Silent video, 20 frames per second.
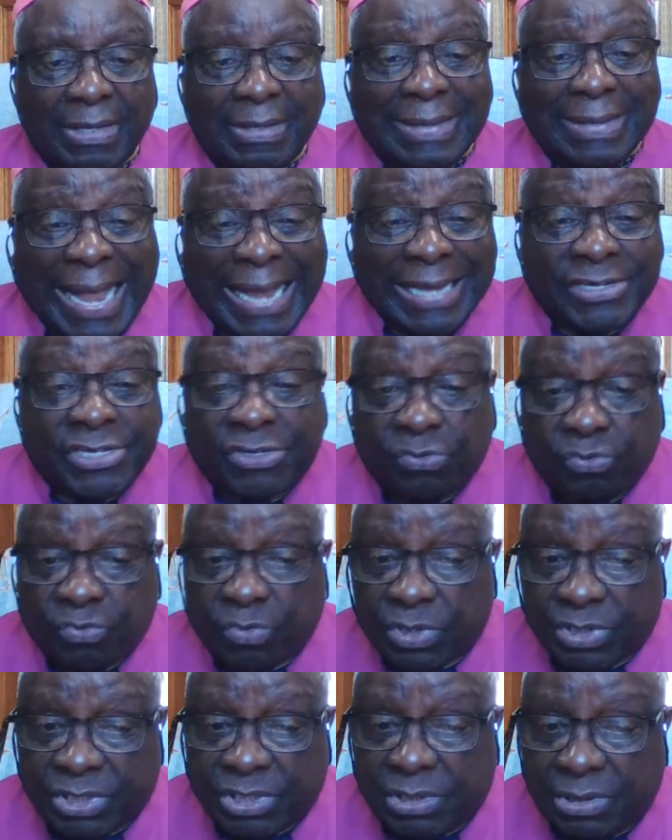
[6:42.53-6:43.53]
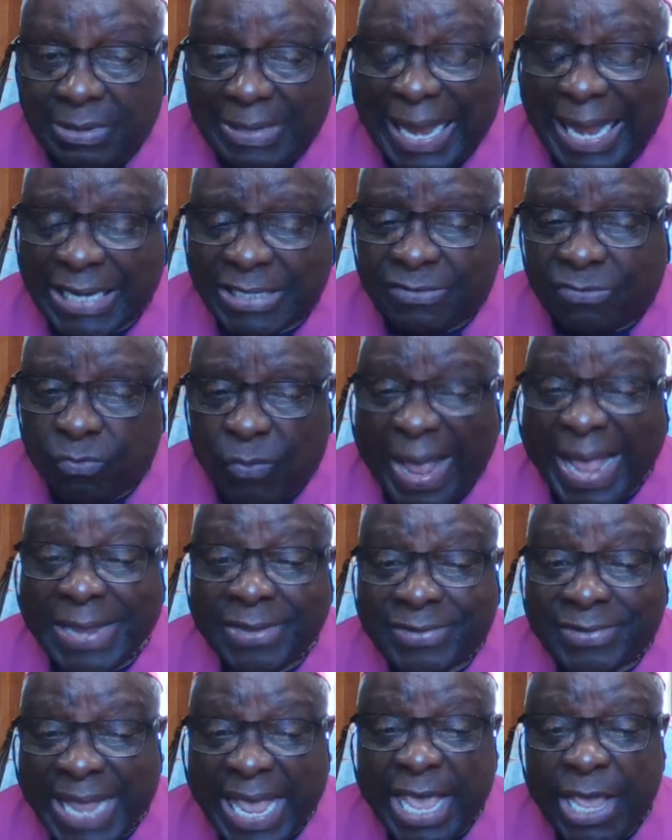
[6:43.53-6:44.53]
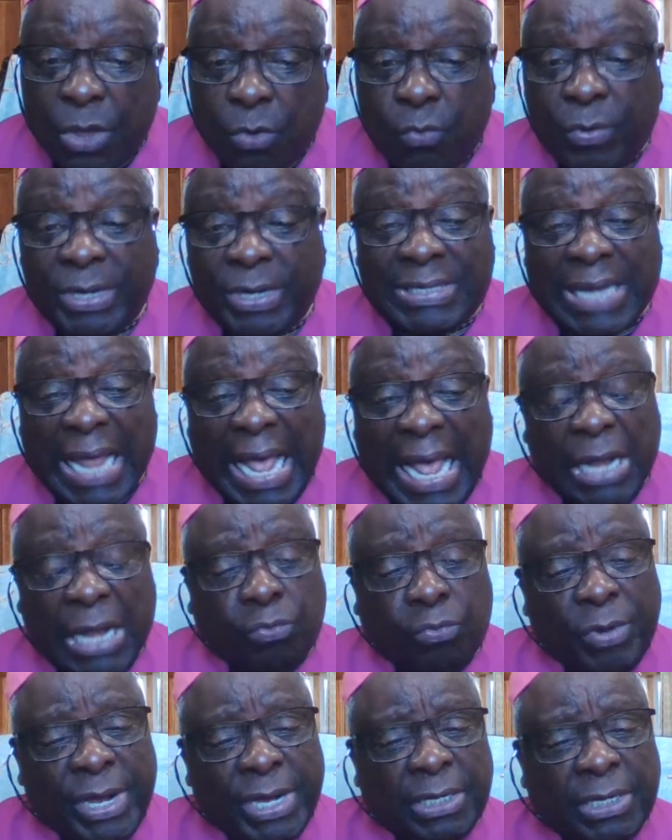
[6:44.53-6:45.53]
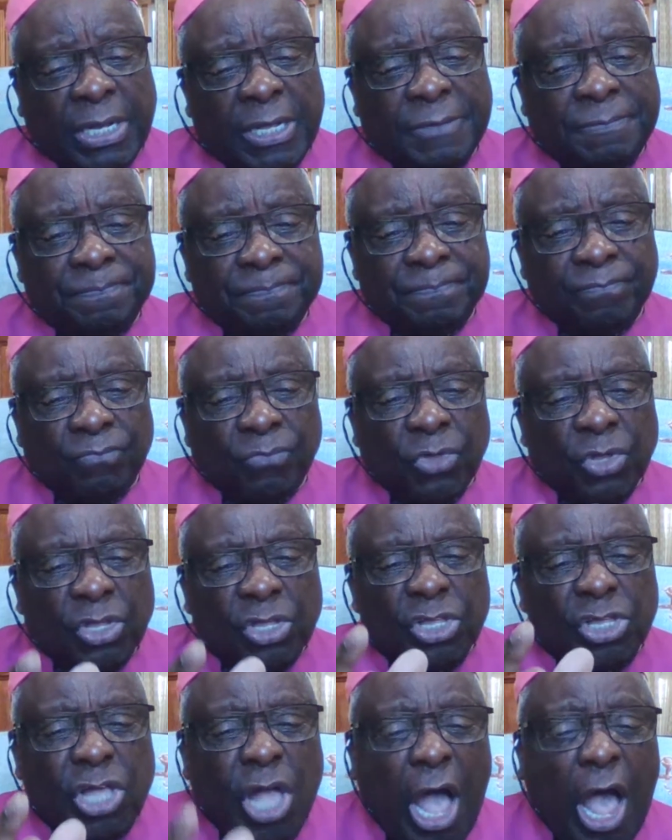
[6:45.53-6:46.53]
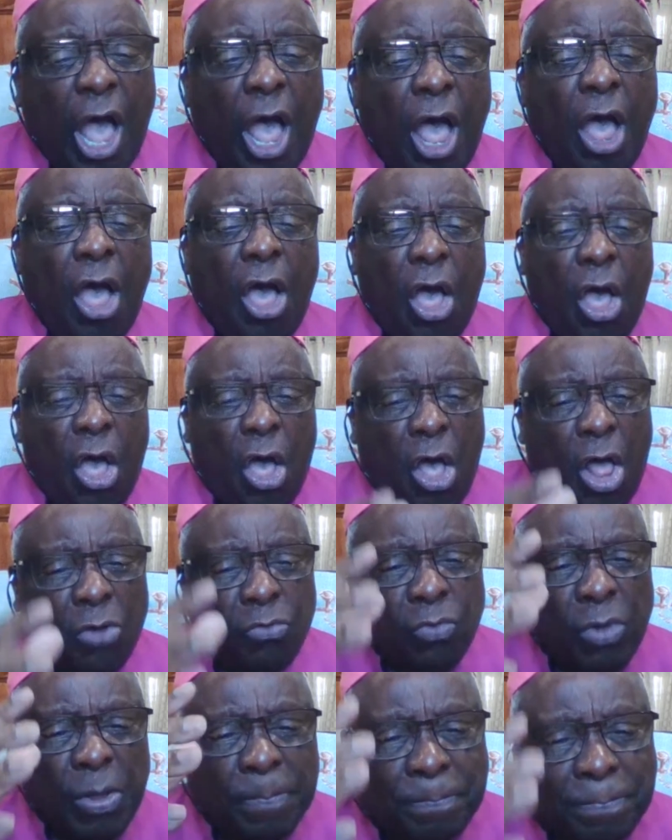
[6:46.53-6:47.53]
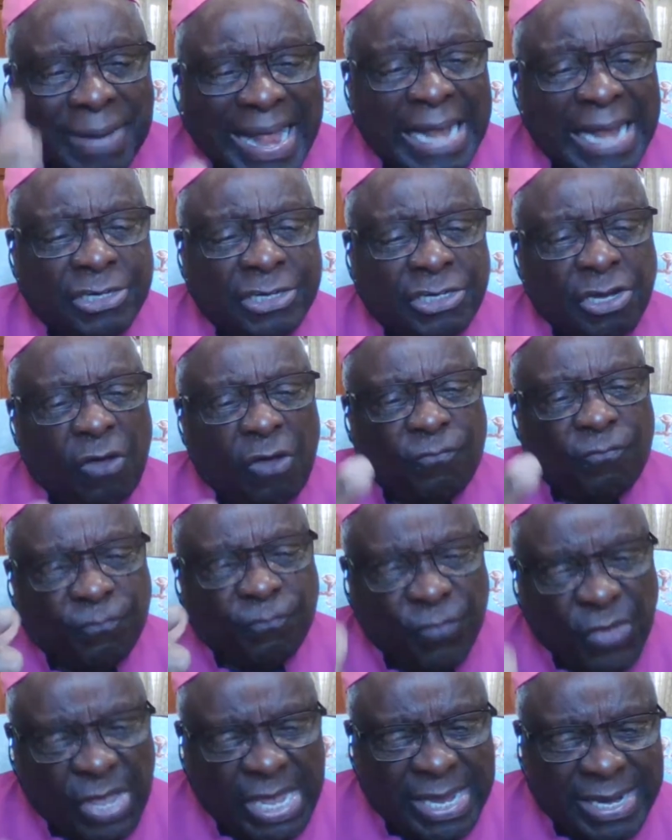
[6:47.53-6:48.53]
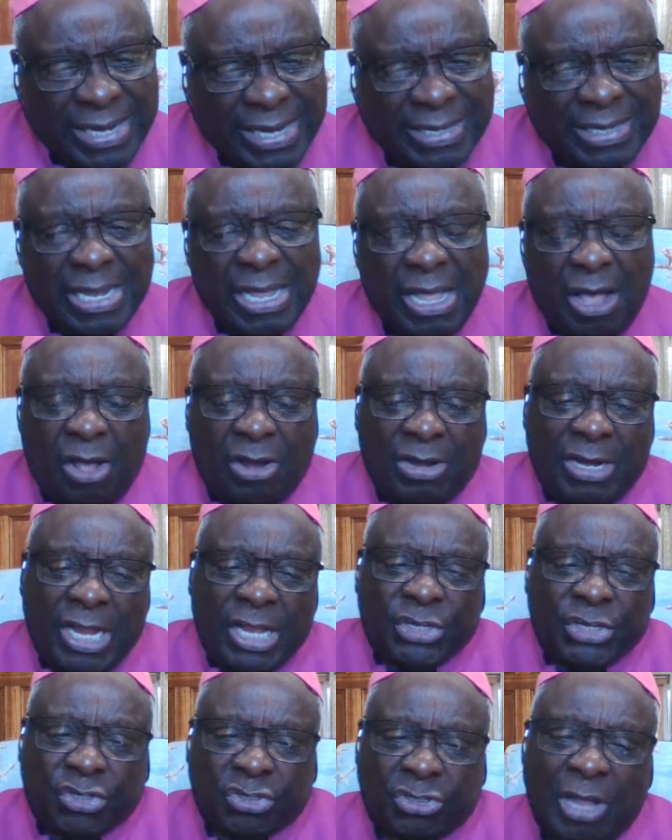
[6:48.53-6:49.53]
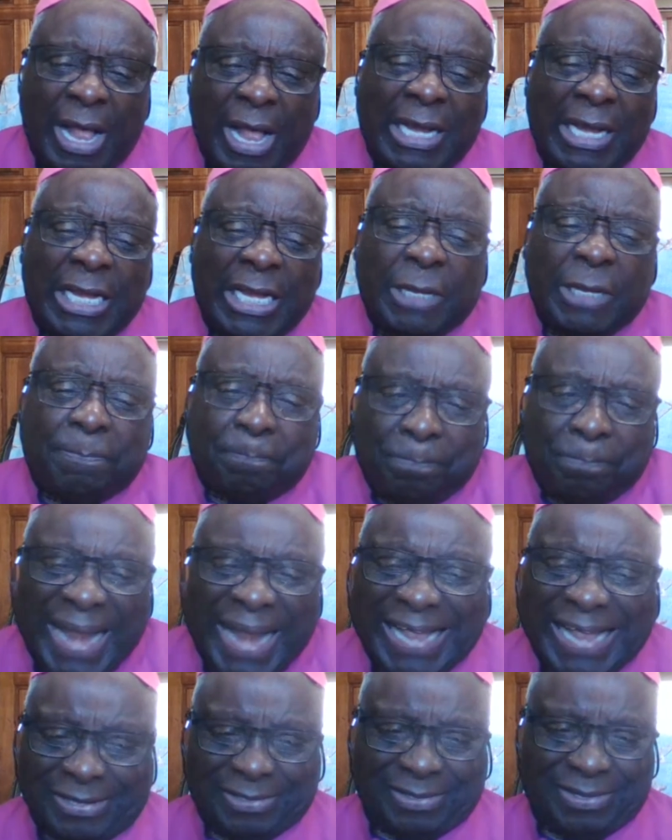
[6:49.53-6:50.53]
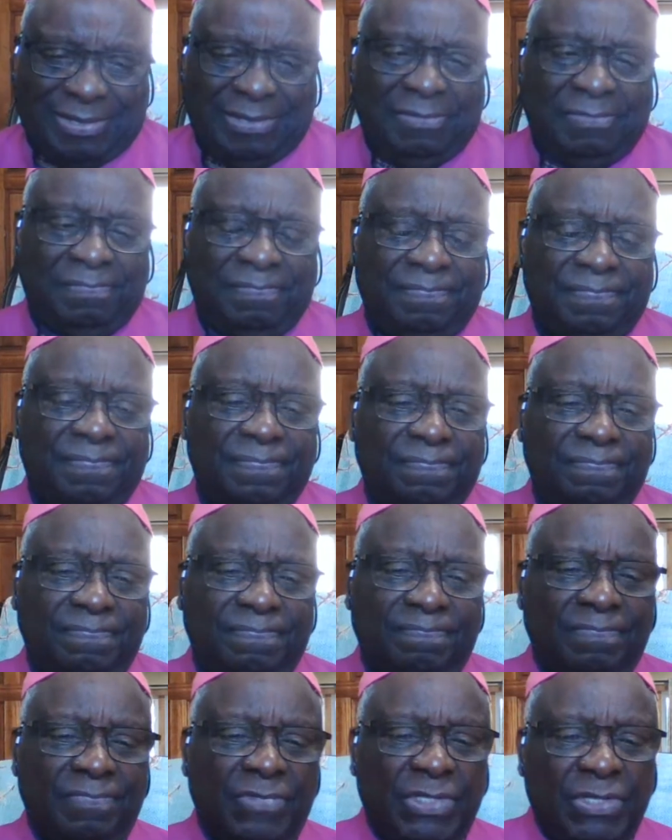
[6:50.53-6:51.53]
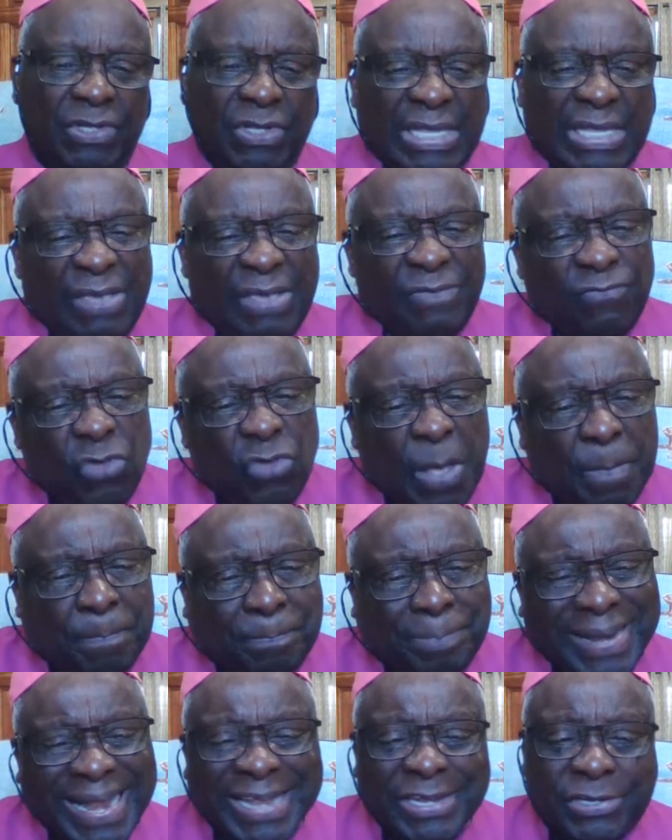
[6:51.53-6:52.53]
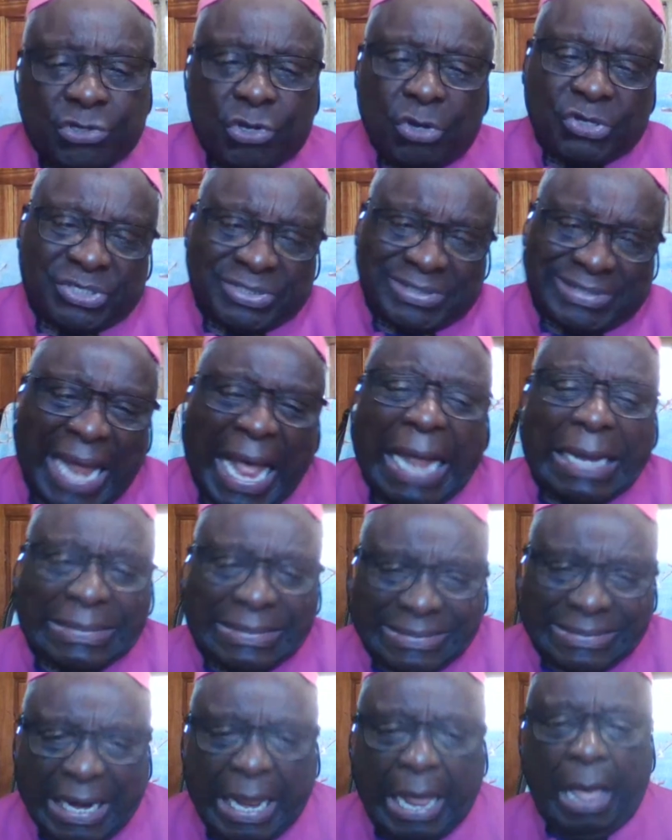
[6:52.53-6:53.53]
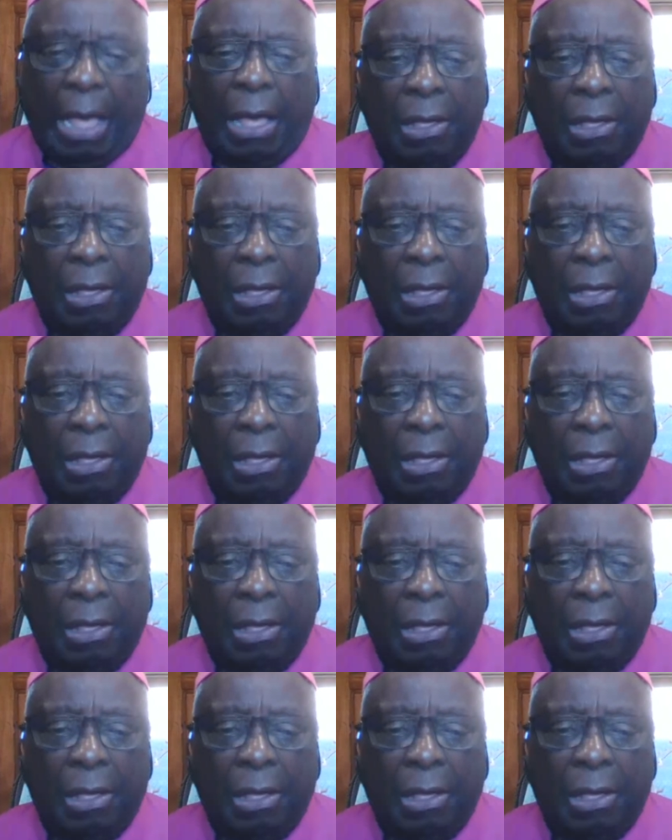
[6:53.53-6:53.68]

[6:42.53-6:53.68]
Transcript: Last Wednesday we dealt with God will plant your feet on a solid place. He give you a place to stand.